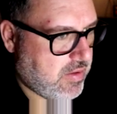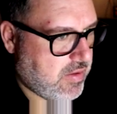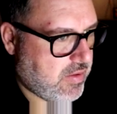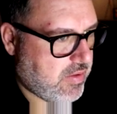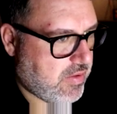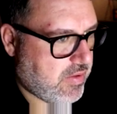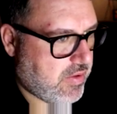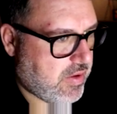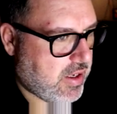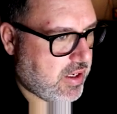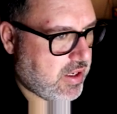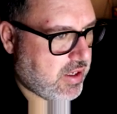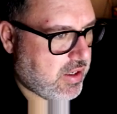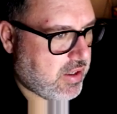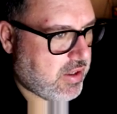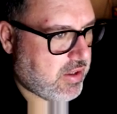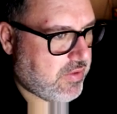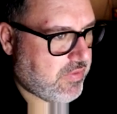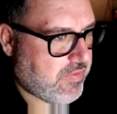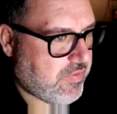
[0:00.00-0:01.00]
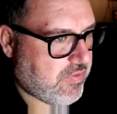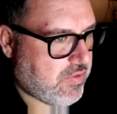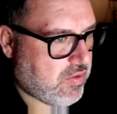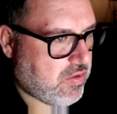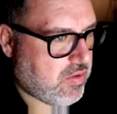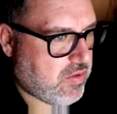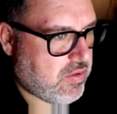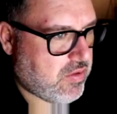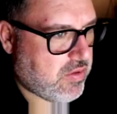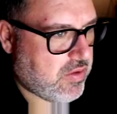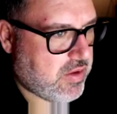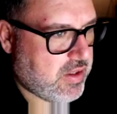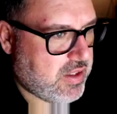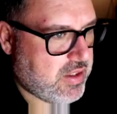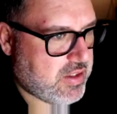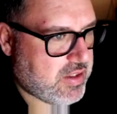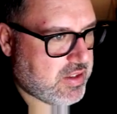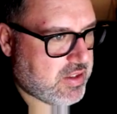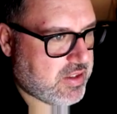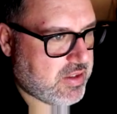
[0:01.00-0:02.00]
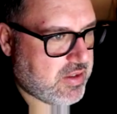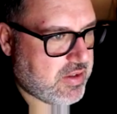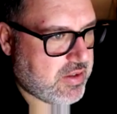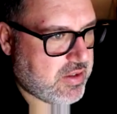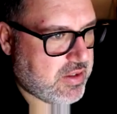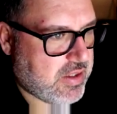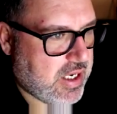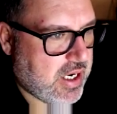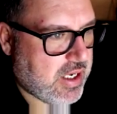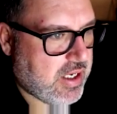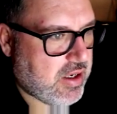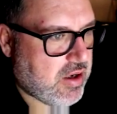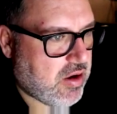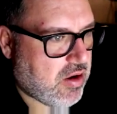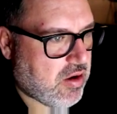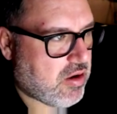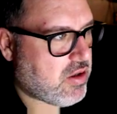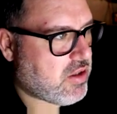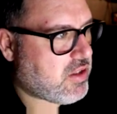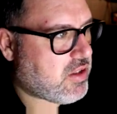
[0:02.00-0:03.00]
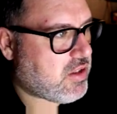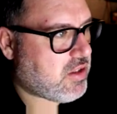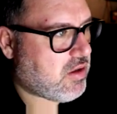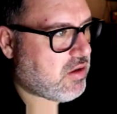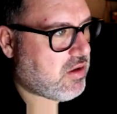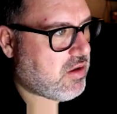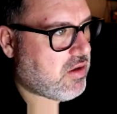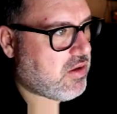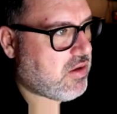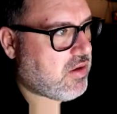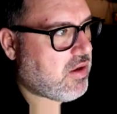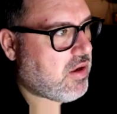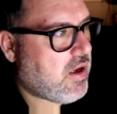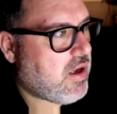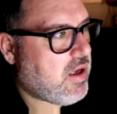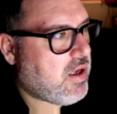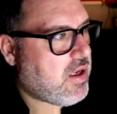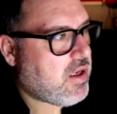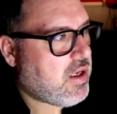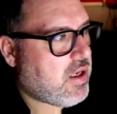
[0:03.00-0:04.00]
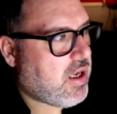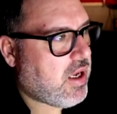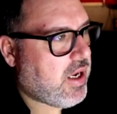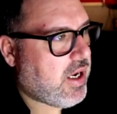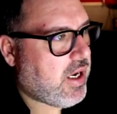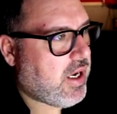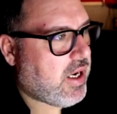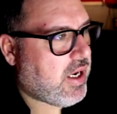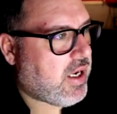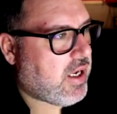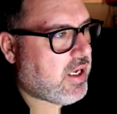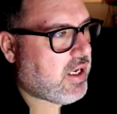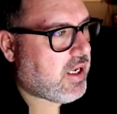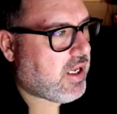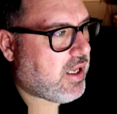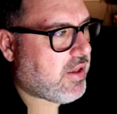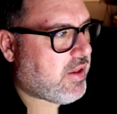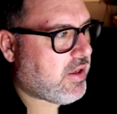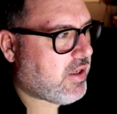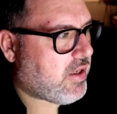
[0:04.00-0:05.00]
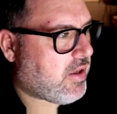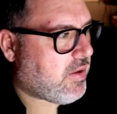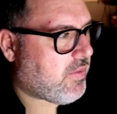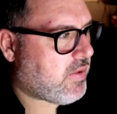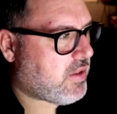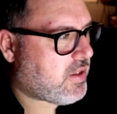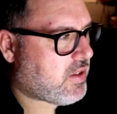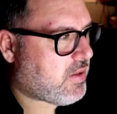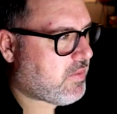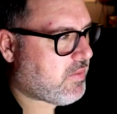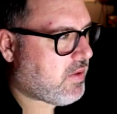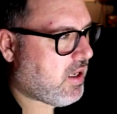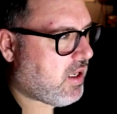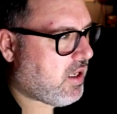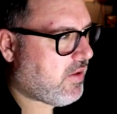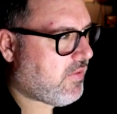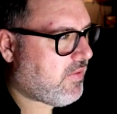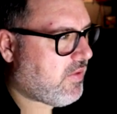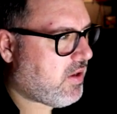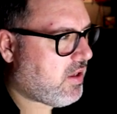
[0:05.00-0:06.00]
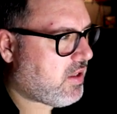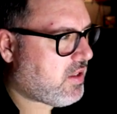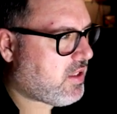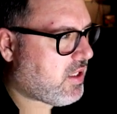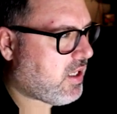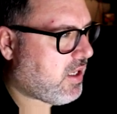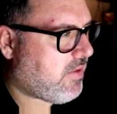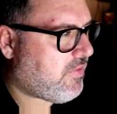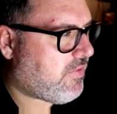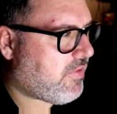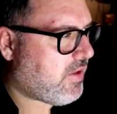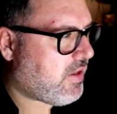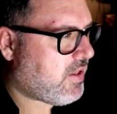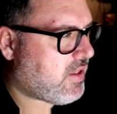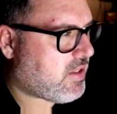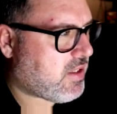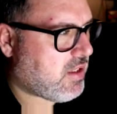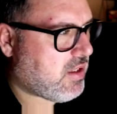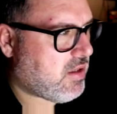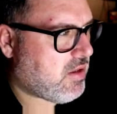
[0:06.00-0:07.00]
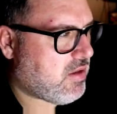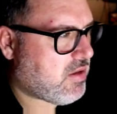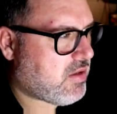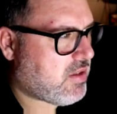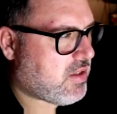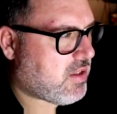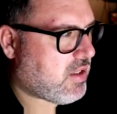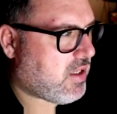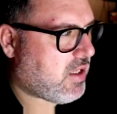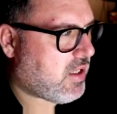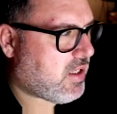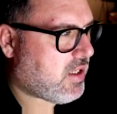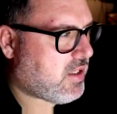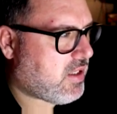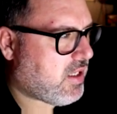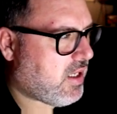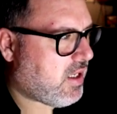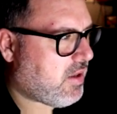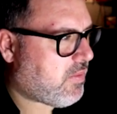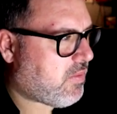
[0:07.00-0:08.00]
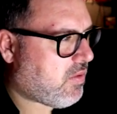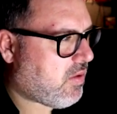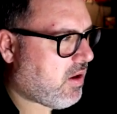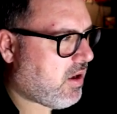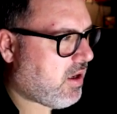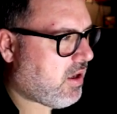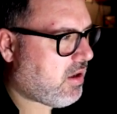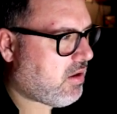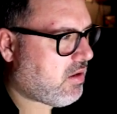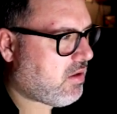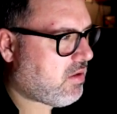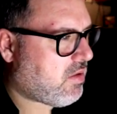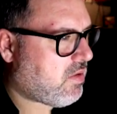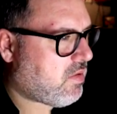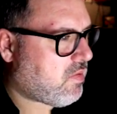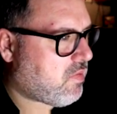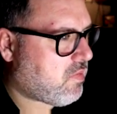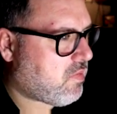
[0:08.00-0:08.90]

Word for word: thing for these candy hearts, or, and I think I want some kind of a typeface that looks like a typewriter.